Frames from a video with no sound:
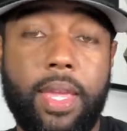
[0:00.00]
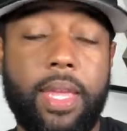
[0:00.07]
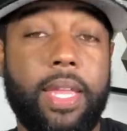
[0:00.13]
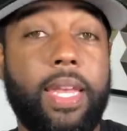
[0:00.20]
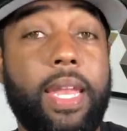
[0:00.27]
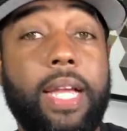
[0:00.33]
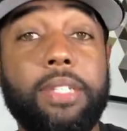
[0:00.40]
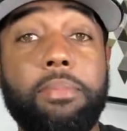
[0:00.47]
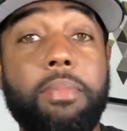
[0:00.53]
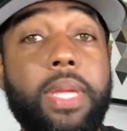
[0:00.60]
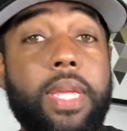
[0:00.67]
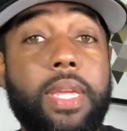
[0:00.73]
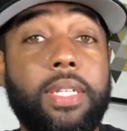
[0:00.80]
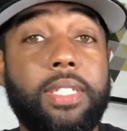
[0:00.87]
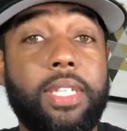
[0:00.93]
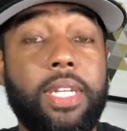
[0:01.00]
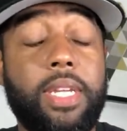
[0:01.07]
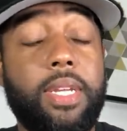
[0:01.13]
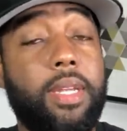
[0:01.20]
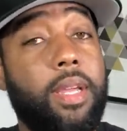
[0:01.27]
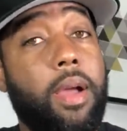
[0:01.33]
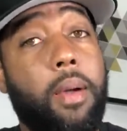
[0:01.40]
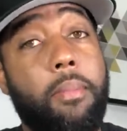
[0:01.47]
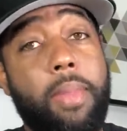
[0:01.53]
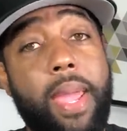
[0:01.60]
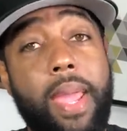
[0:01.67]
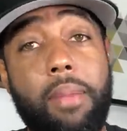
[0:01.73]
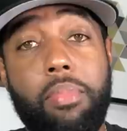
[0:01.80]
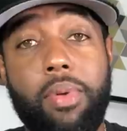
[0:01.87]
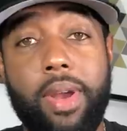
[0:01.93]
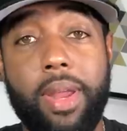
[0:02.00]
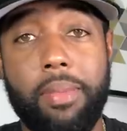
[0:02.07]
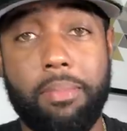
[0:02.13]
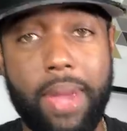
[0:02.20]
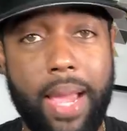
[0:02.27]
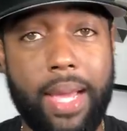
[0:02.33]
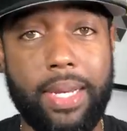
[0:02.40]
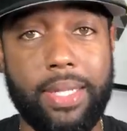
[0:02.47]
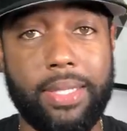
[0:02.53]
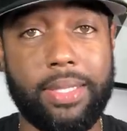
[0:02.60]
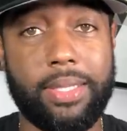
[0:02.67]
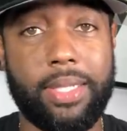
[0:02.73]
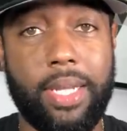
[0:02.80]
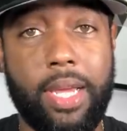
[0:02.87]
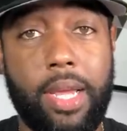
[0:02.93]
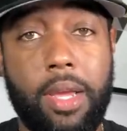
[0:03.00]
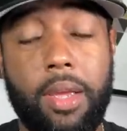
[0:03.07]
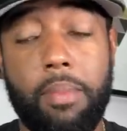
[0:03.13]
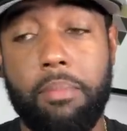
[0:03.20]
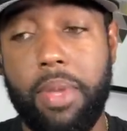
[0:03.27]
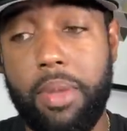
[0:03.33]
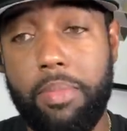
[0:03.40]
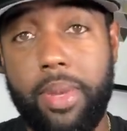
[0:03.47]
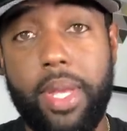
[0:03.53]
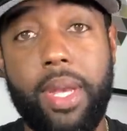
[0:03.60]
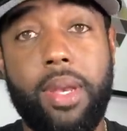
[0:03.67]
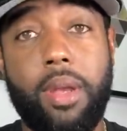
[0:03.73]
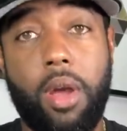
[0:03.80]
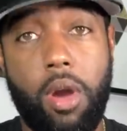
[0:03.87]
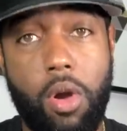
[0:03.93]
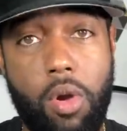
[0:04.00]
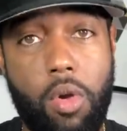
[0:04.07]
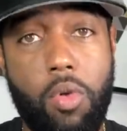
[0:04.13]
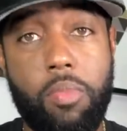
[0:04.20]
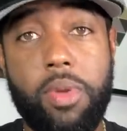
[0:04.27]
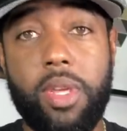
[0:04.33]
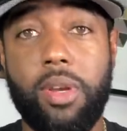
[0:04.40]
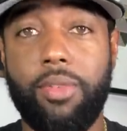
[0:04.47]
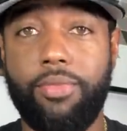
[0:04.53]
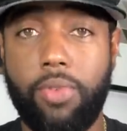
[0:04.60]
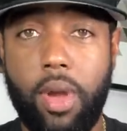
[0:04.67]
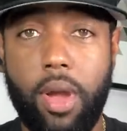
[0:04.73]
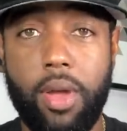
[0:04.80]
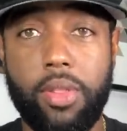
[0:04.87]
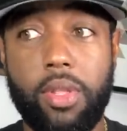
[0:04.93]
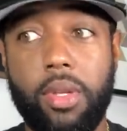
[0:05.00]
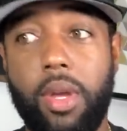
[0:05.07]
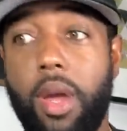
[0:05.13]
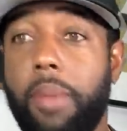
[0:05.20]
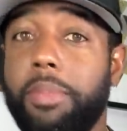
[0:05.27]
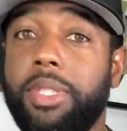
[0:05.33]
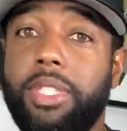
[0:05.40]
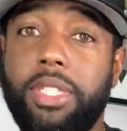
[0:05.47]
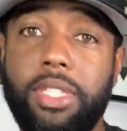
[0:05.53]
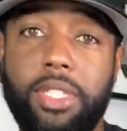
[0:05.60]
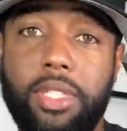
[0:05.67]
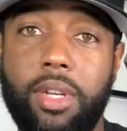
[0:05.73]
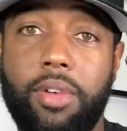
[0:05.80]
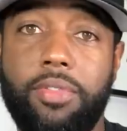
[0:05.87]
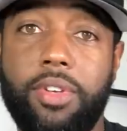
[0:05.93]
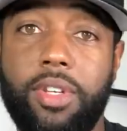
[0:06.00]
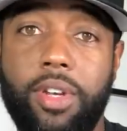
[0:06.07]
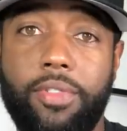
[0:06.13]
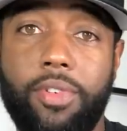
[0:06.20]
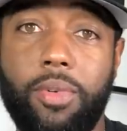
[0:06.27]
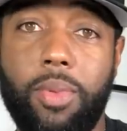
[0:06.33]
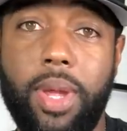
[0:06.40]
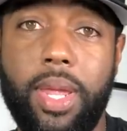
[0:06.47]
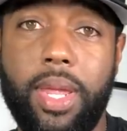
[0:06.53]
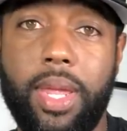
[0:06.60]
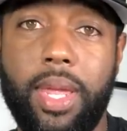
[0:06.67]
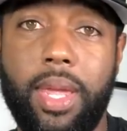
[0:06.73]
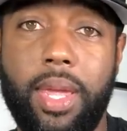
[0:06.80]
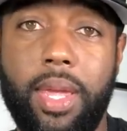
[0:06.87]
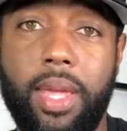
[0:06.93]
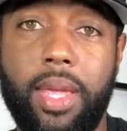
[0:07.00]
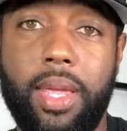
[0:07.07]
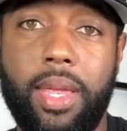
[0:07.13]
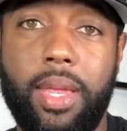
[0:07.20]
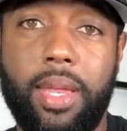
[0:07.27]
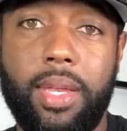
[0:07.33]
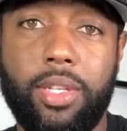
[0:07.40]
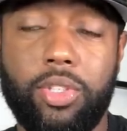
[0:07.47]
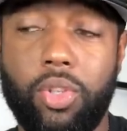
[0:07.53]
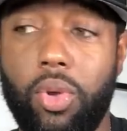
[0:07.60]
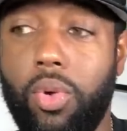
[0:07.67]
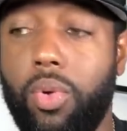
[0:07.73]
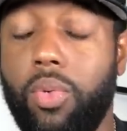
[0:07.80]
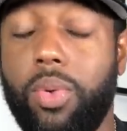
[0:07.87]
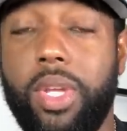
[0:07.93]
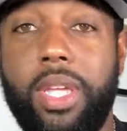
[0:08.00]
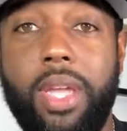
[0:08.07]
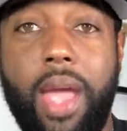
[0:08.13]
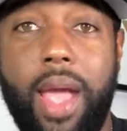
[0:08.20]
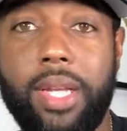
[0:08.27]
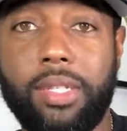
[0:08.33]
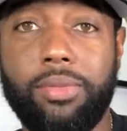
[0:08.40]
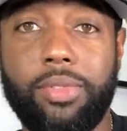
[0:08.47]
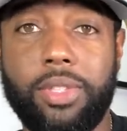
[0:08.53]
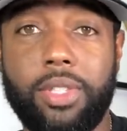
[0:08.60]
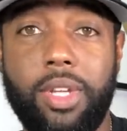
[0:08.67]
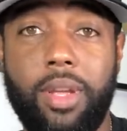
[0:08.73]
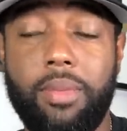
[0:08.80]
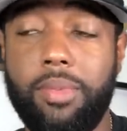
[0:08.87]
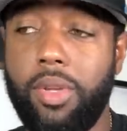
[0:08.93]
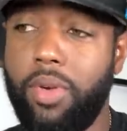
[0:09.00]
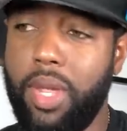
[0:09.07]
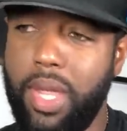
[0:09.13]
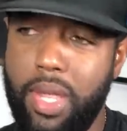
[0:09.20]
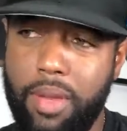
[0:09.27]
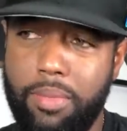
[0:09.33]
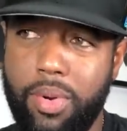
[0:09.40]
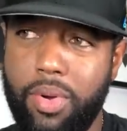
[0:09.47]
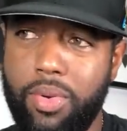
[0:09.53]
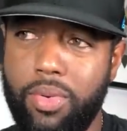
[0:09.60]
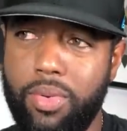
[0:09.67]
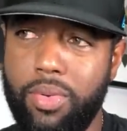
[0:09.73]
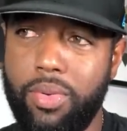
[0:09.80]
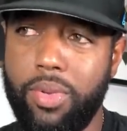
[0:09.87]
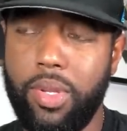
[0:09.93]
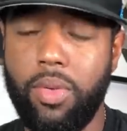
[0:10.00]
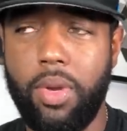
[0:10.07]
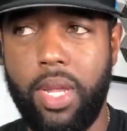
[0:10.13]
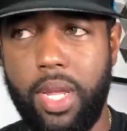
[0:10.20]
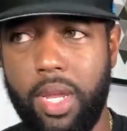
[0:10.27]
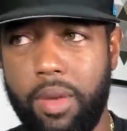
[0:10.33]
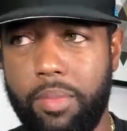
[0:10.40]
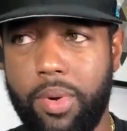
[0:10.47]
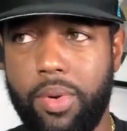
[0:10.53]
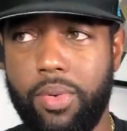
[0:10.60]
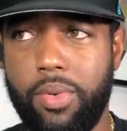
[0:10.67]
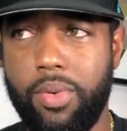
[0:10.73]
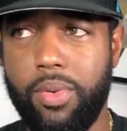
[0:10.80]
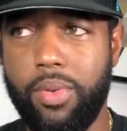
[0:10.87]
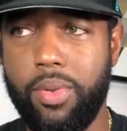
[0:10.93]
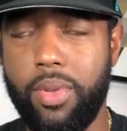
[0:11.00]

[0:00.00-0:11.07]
and that's me, see, a man bring balance. Me being in the home, being a father, I'ma see stuff a different way. So when he asking for stuff, your hand broke, your leg broke,